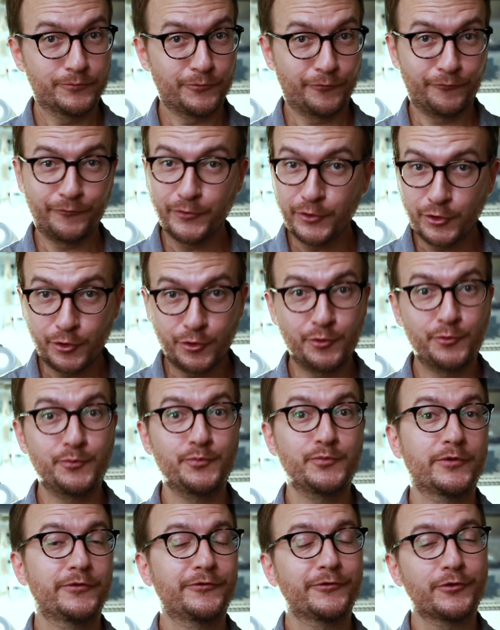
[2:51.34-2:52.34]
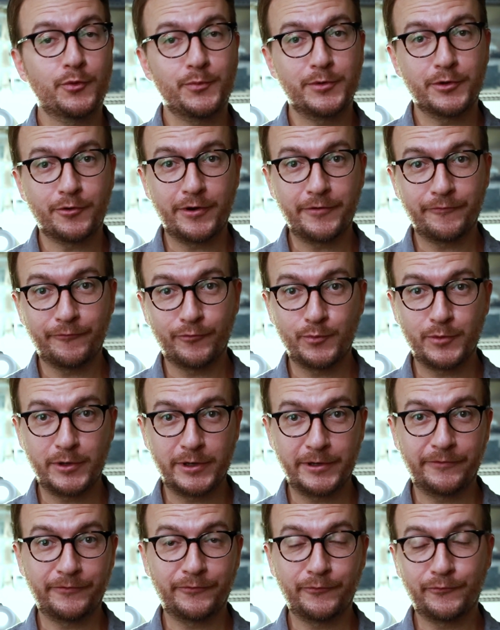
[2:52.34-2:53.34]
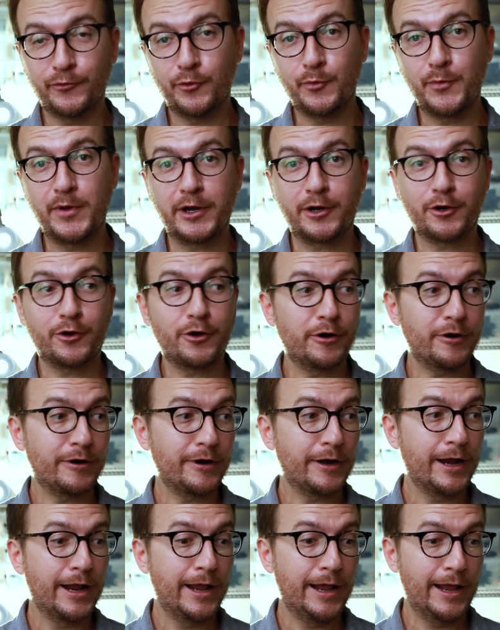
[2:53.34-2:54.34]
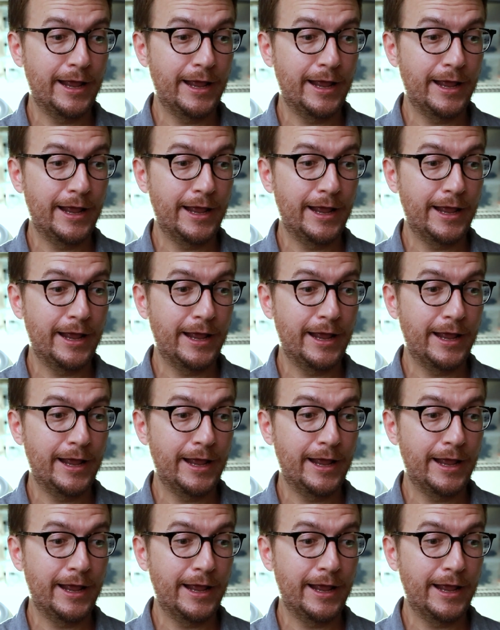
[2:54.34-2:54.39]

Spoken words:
the film. It's going to be great for me as a filmmaker,